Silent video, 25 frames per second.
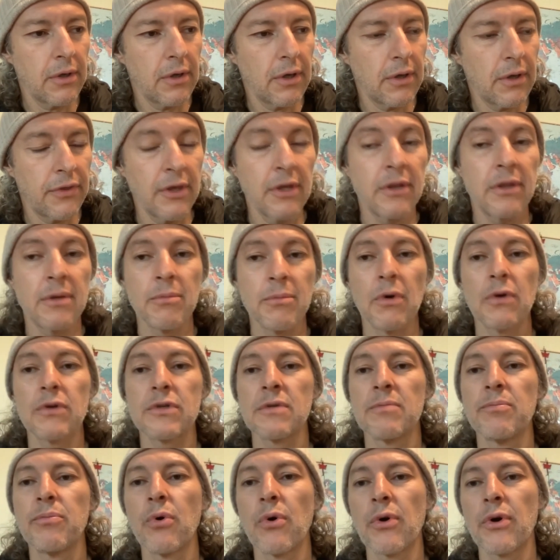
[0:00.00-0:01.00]
I think the
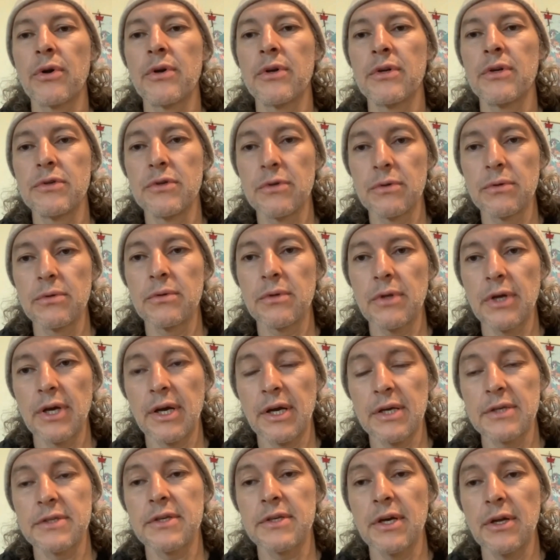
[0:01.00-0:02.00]
most important is
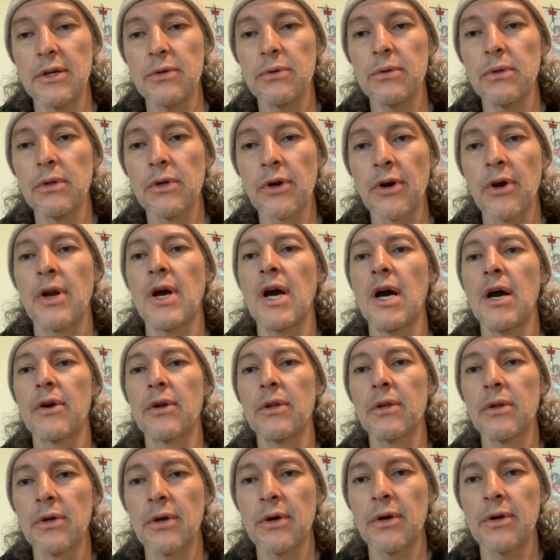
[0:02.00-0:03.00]
like I said, you learn how
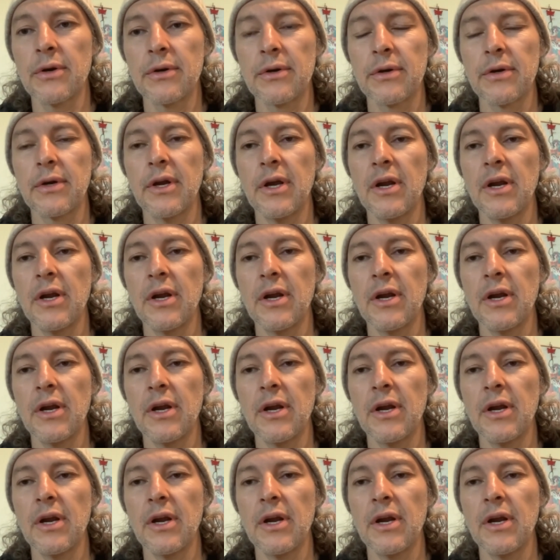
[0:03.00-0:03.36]
to learn.